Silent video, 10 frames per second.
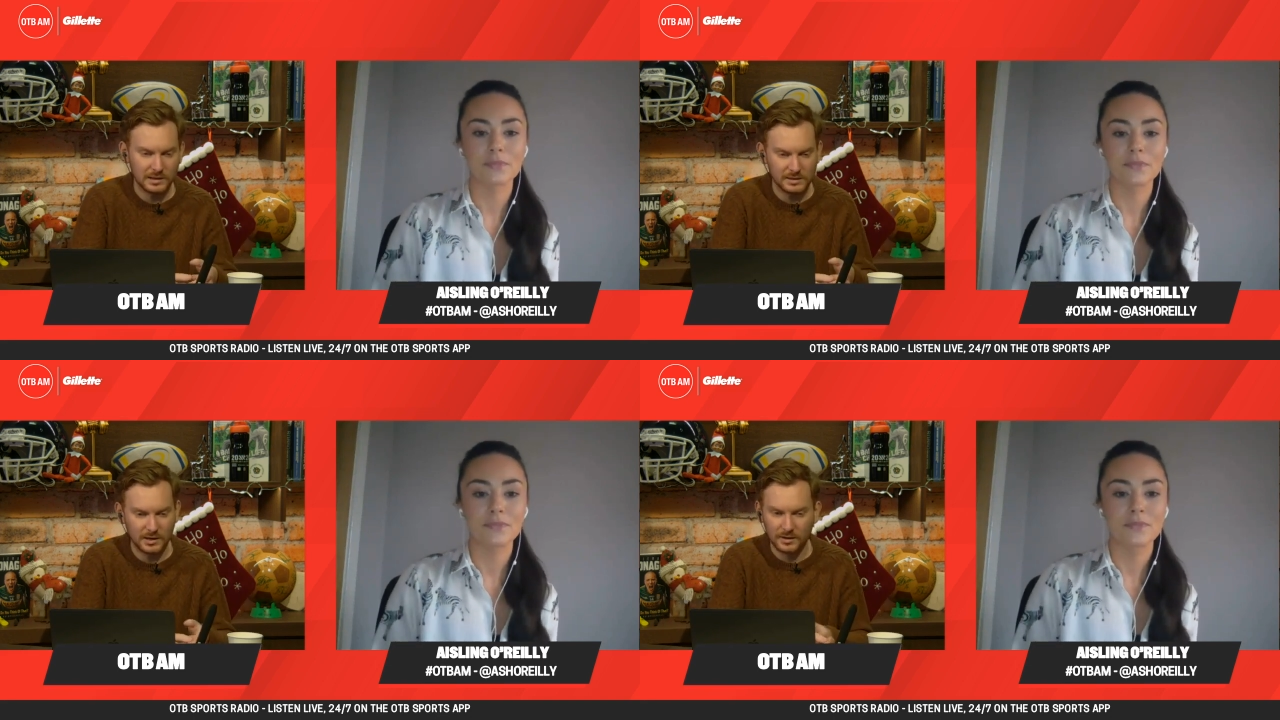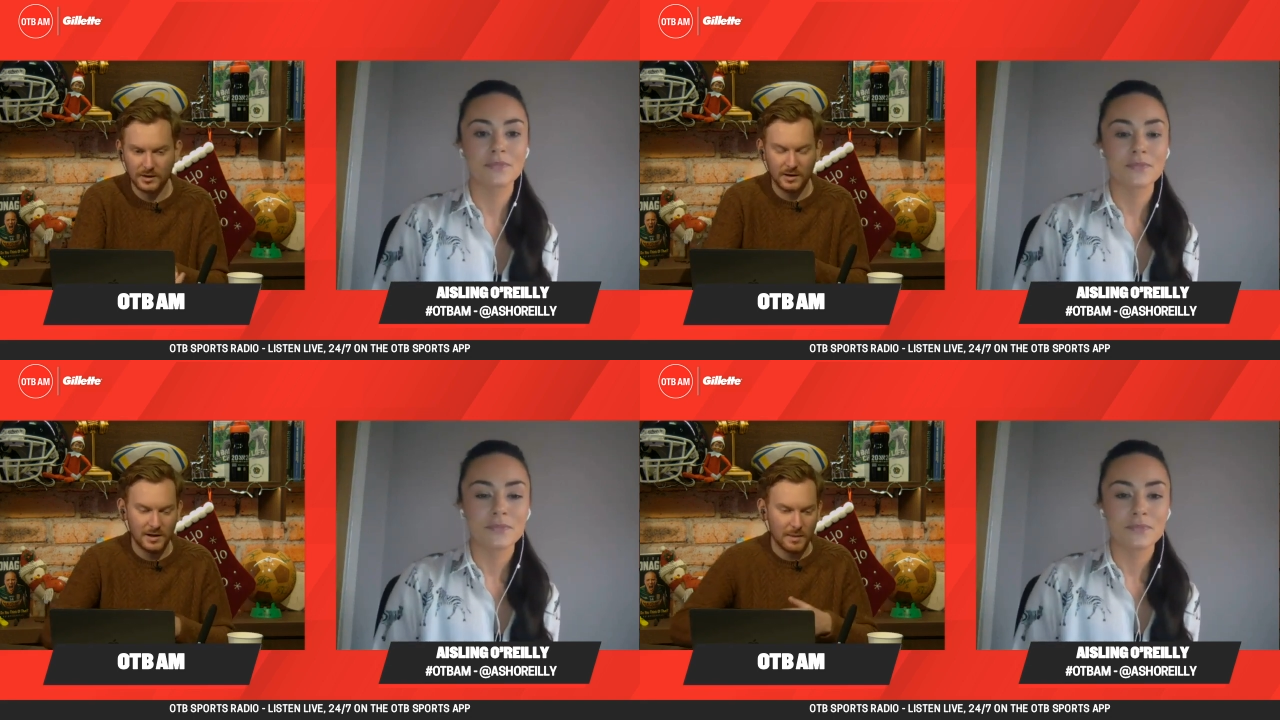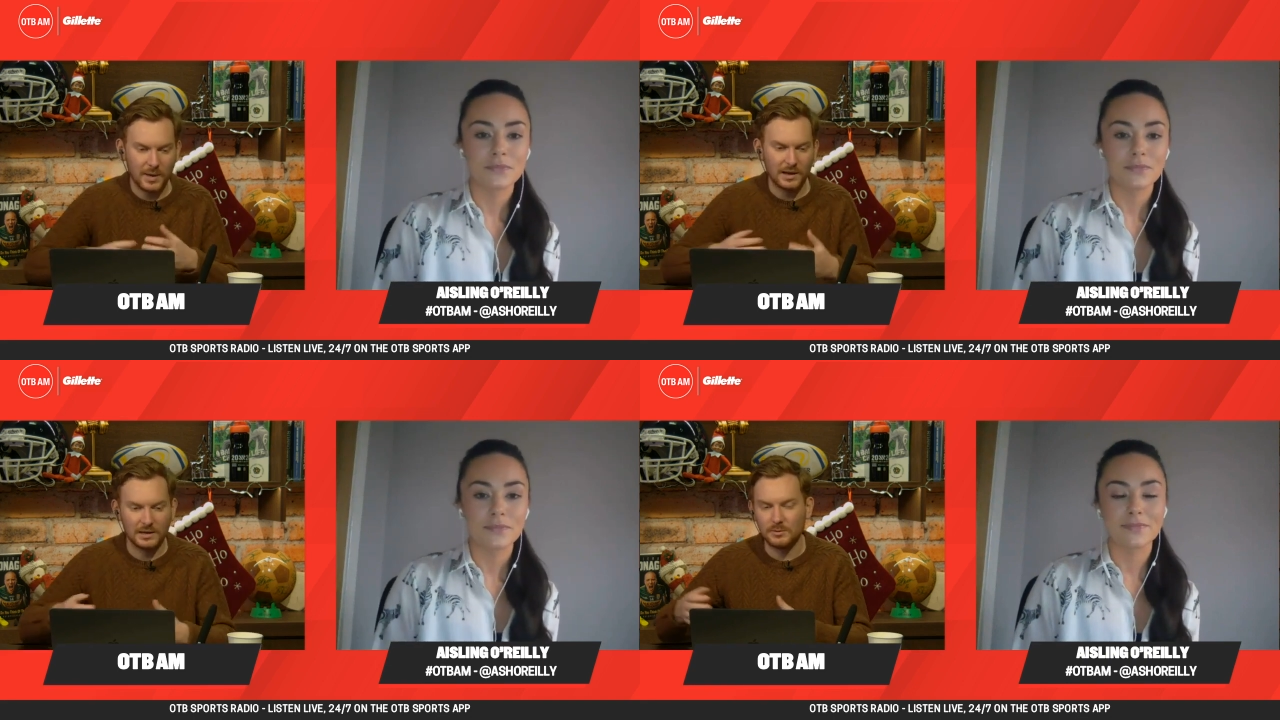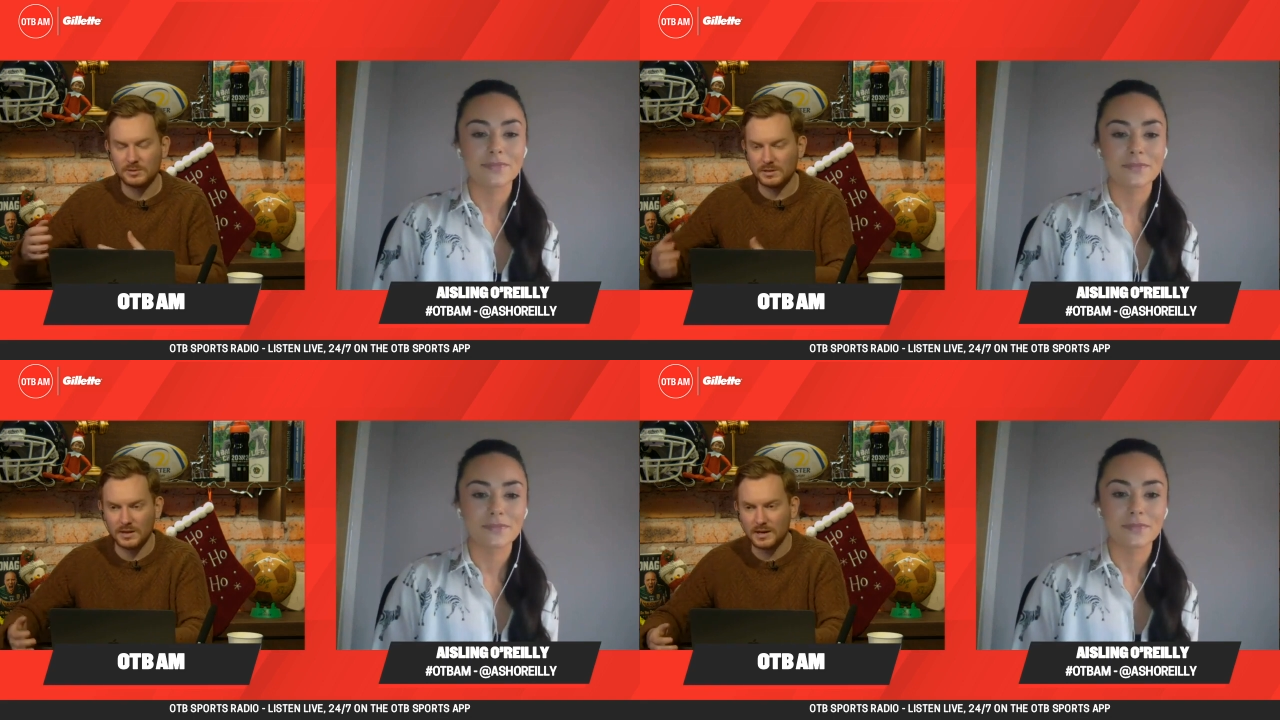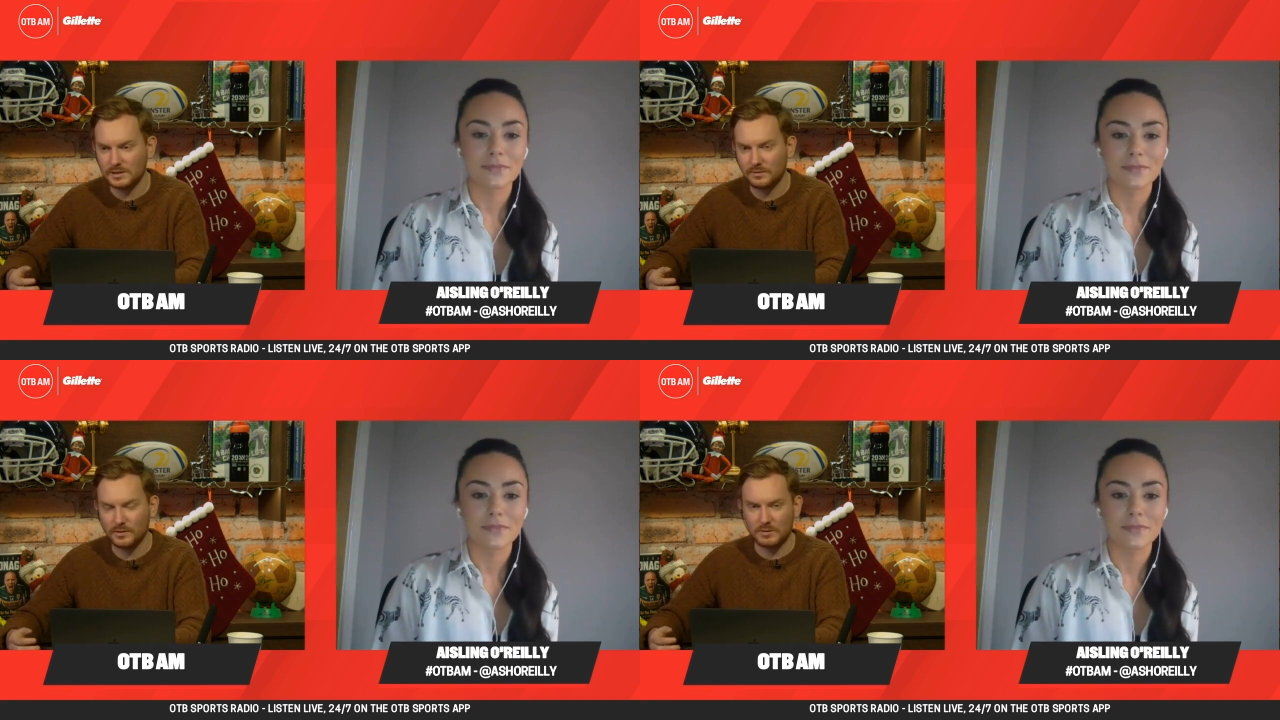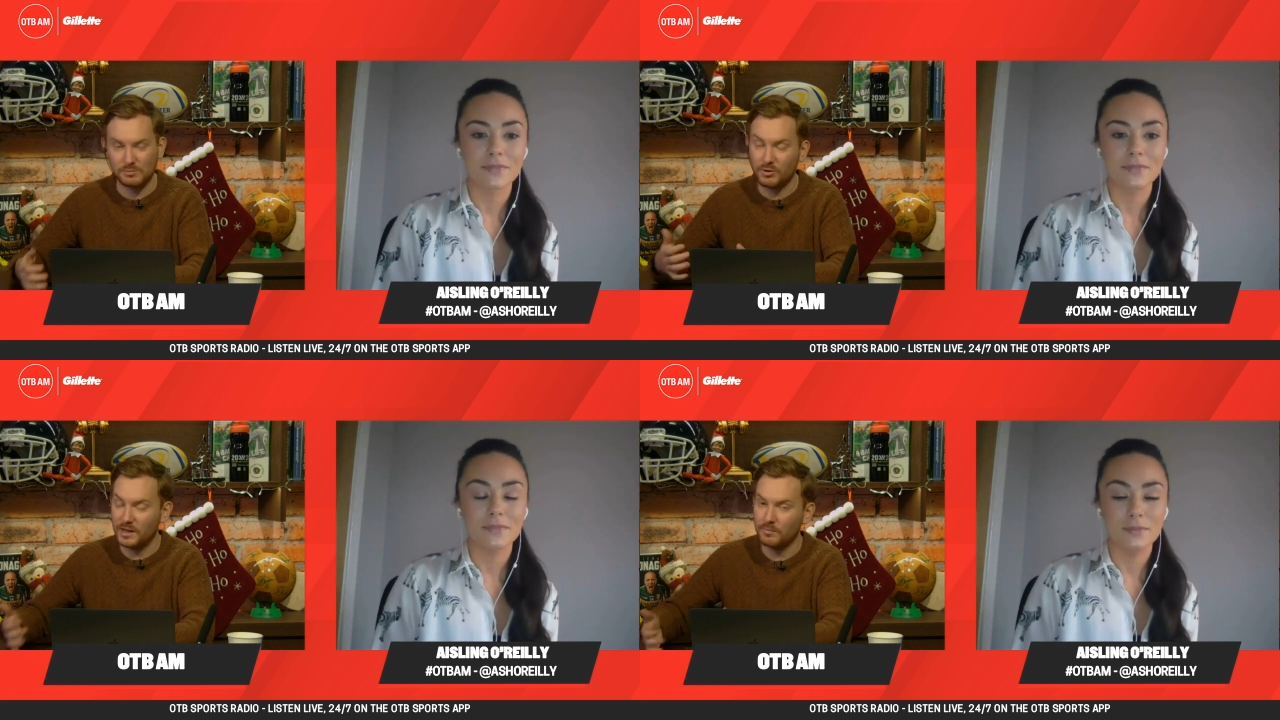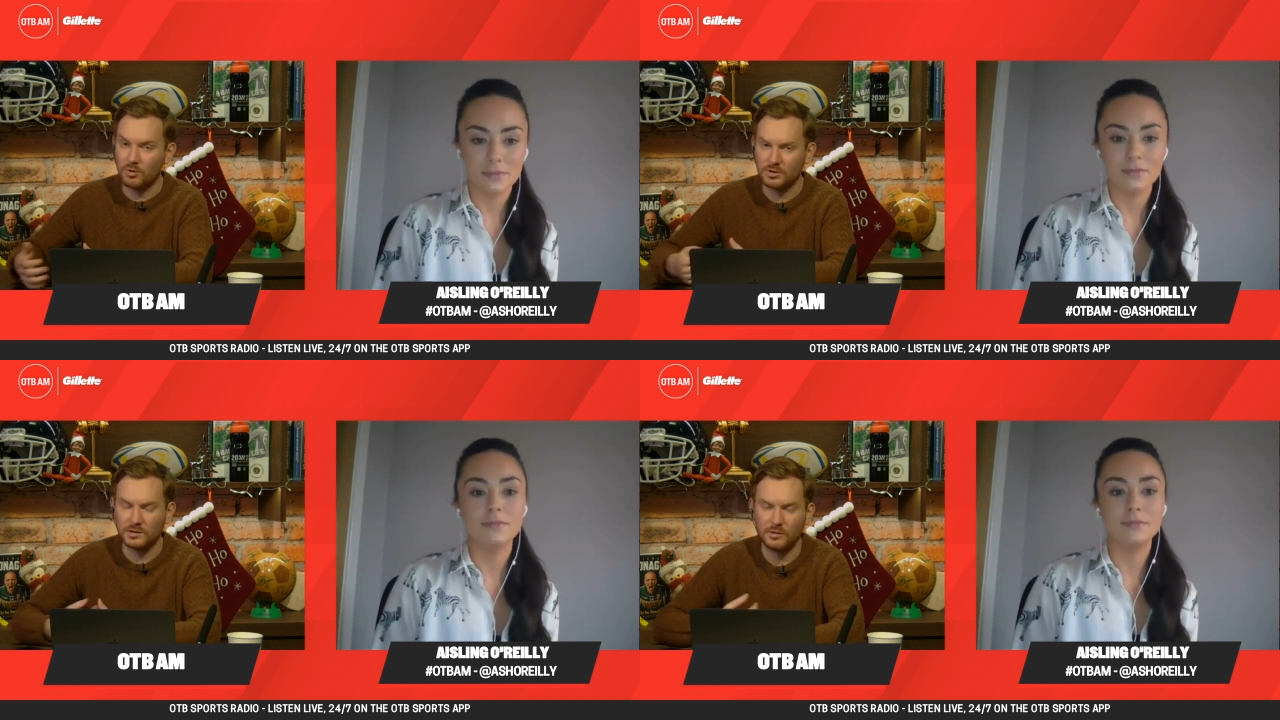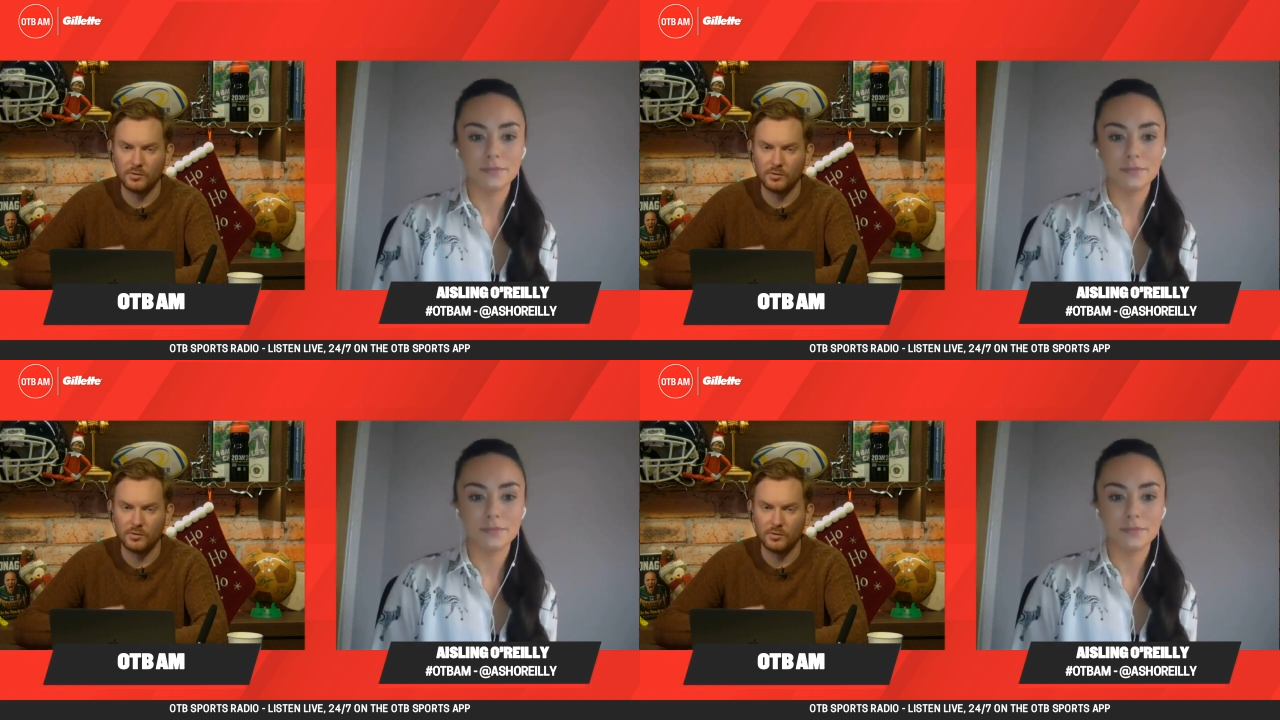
Speaker 1: this year, a penalty was decisive. It was pretty important in the